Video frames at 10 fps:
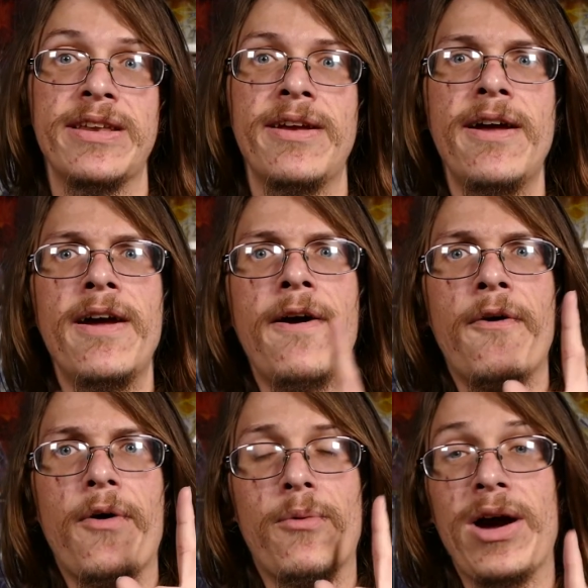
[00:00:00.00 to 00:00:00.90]
a
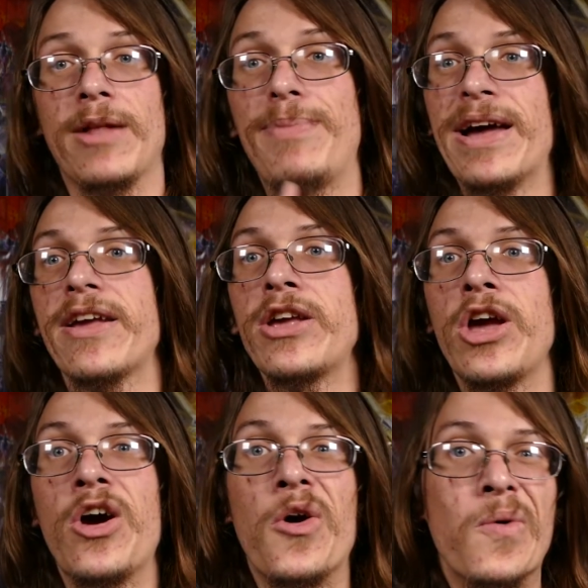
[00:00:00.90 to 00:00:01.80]
while back
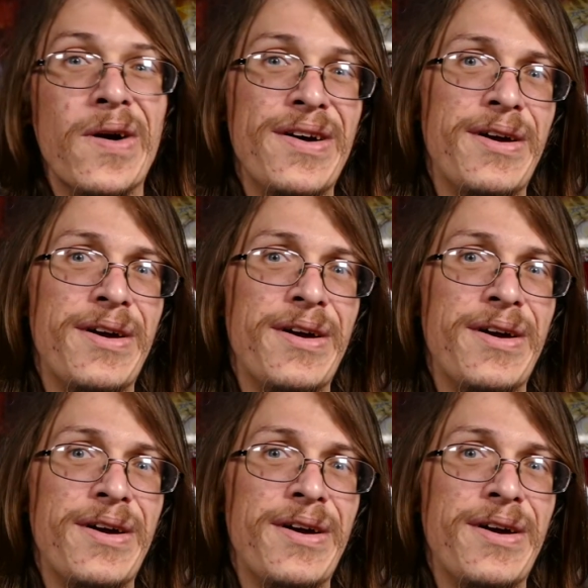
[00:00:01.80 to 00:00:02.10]
ago,